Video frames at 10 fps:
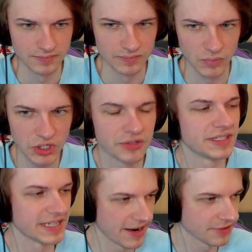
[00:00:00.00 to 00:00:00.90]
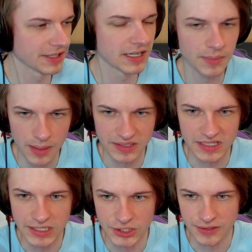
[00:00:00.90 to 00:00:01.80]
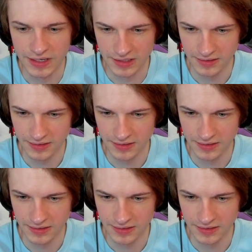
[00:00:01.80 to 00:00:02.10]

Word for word: Well, you're definitely gonna become a teacher then.